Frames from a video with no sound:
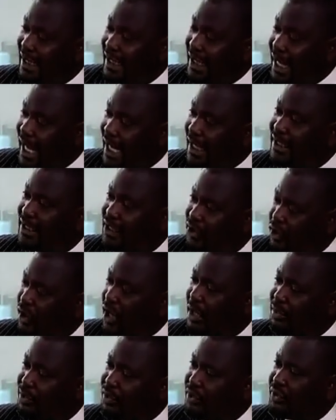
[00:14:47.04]

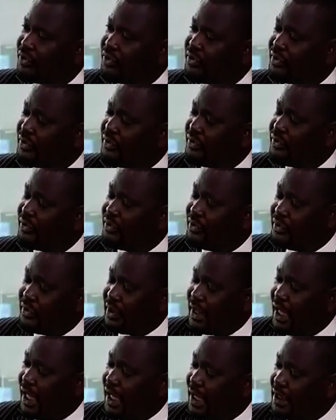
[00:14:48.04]
Anti-corruption
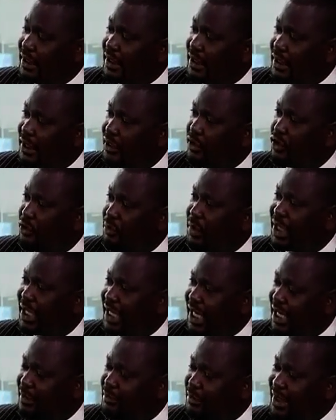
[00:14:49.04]
and economic
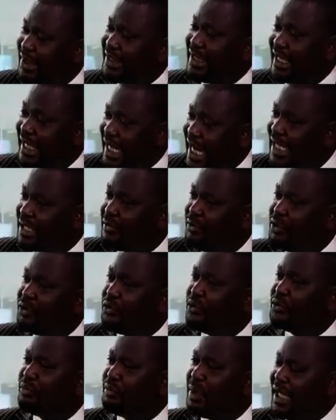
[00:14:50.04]
crime is an act which
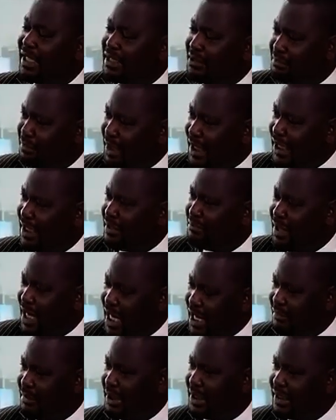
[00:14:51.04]
was passed by
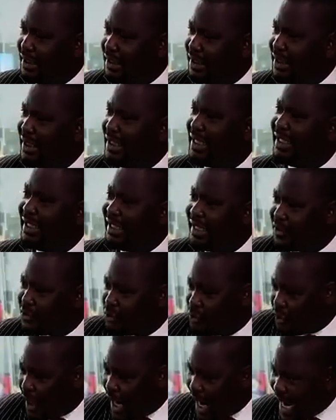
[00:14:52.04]
Parliament. The
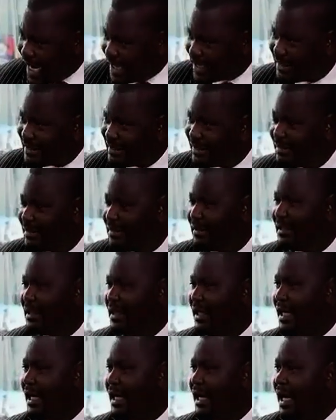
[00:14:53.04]
two acts
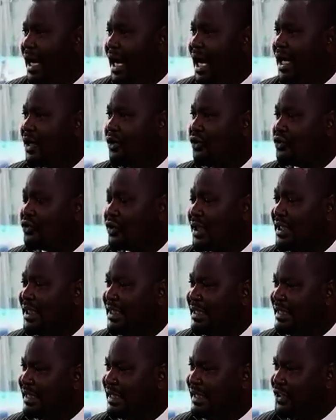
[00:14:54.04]
are
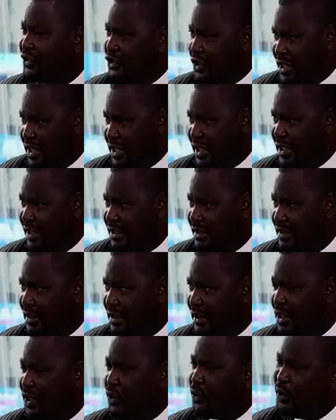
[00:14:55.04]
contradicting each other.
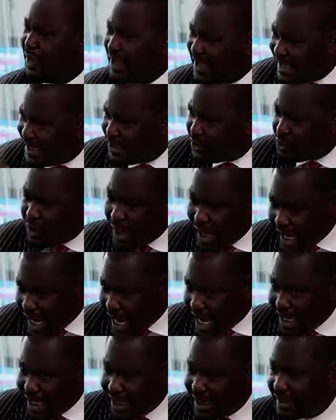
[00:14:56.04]
We need to
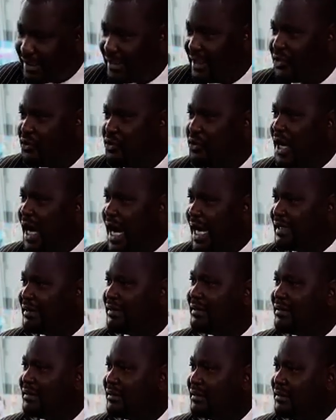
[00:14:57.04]
align the two
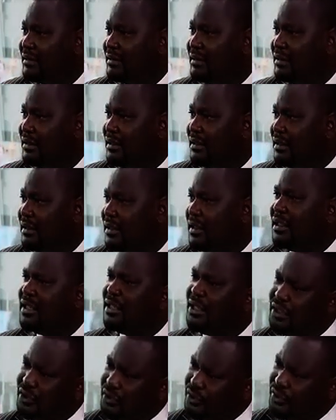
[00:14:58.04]
acts.
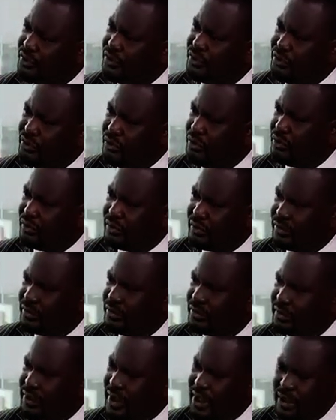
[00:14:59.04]
You know, Noor,
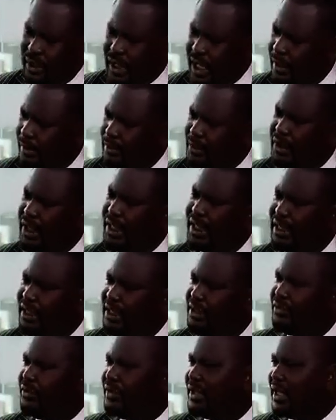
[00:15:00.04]
I'm saying this with a